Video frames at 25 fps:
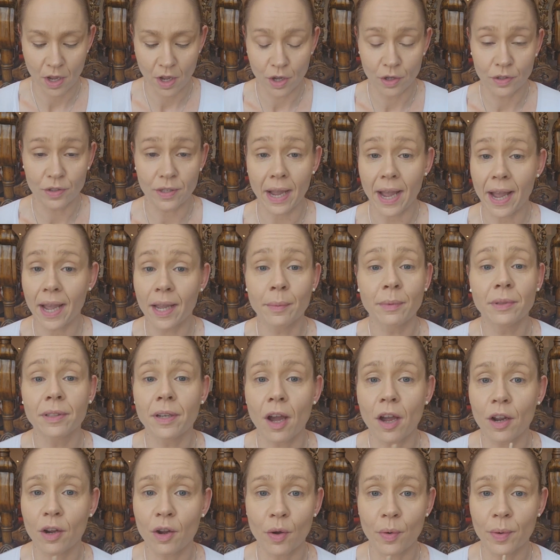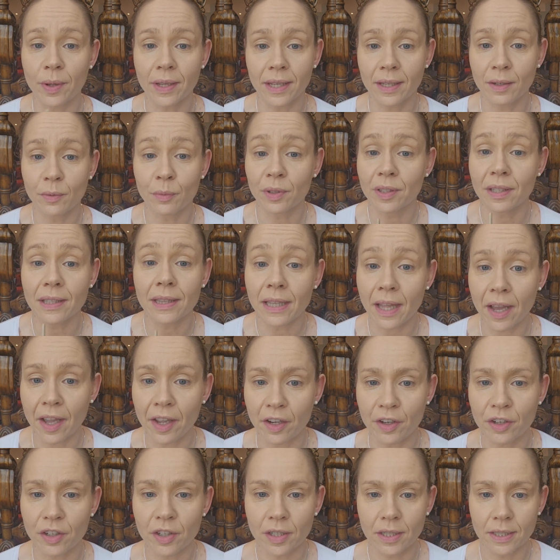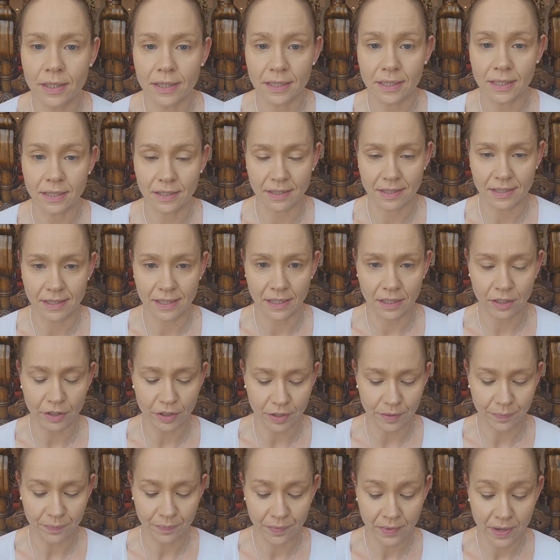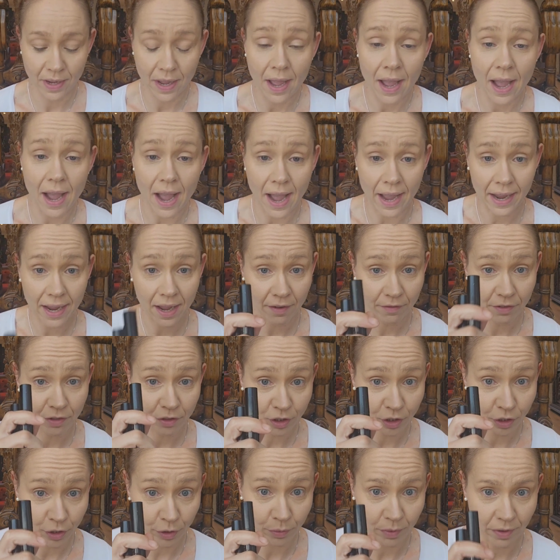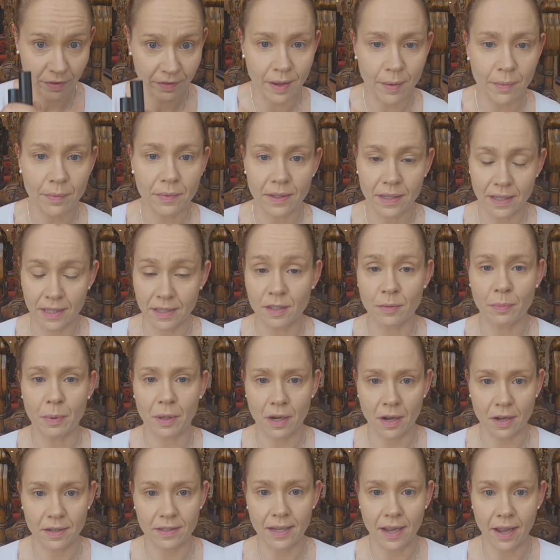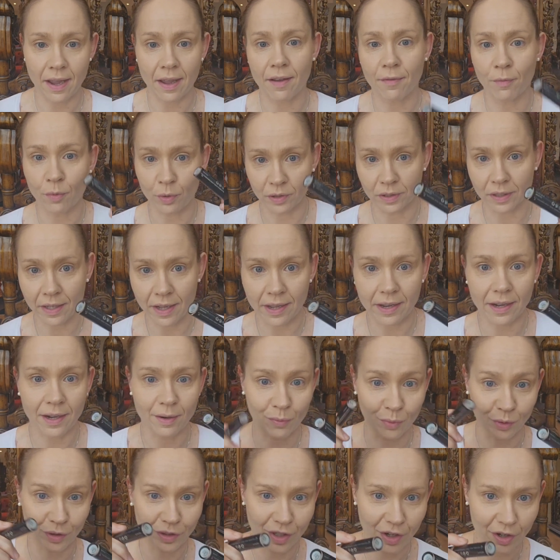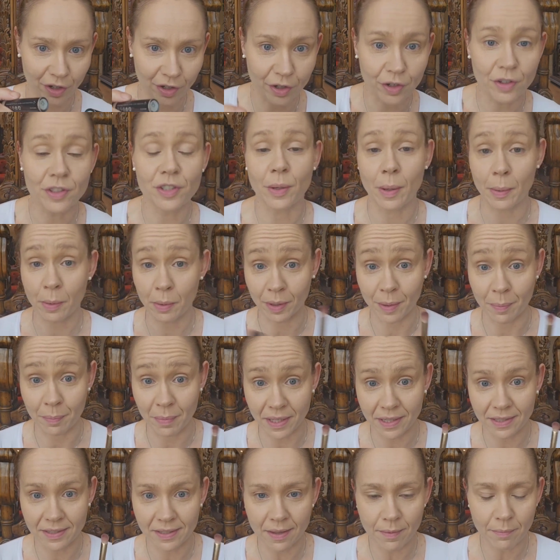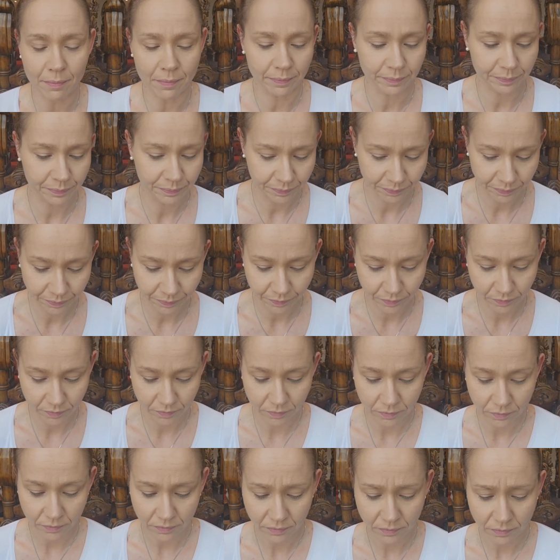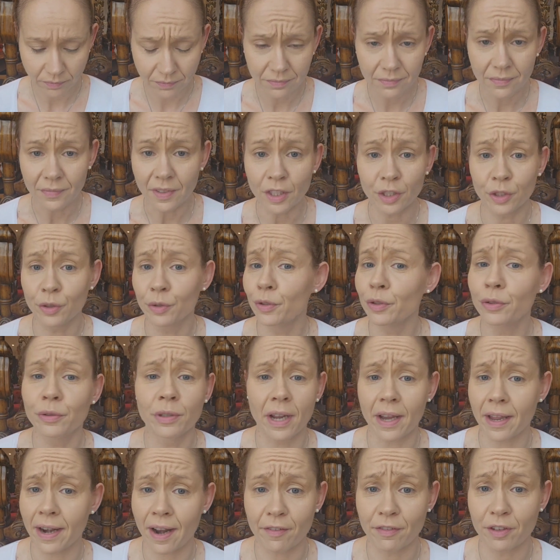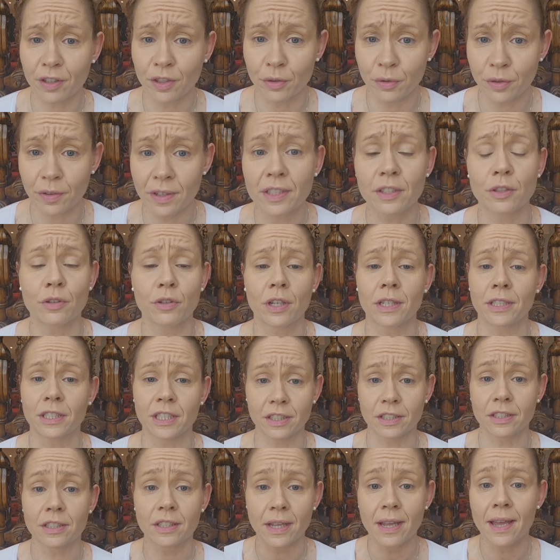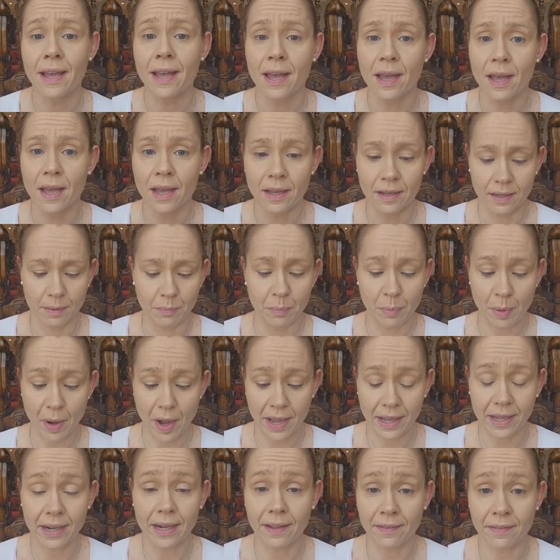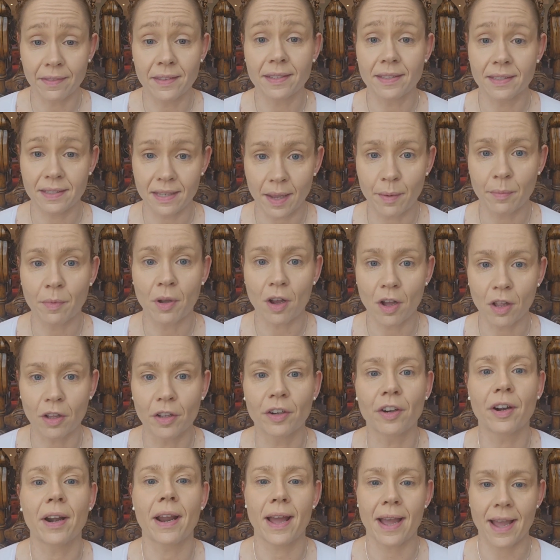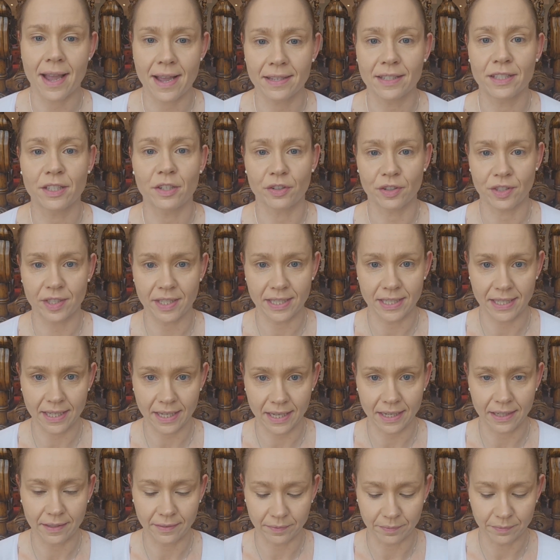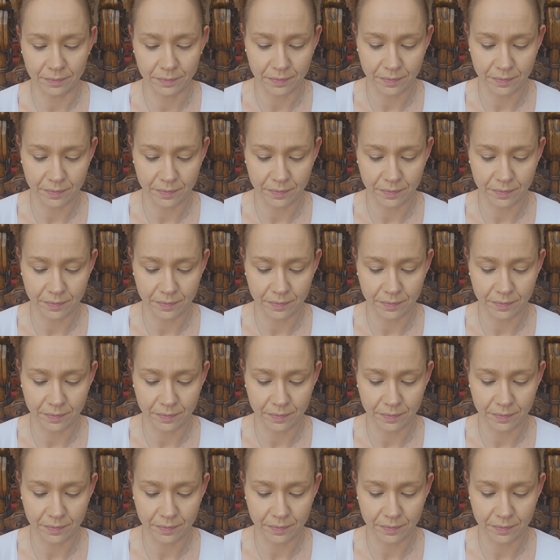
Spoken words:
So I'm not going in with a lighter concealer. I have two of them. It's because I have one light and one darker, so I'm going to mix them. You do not have to do this. You can just buy it in the same color as your skin.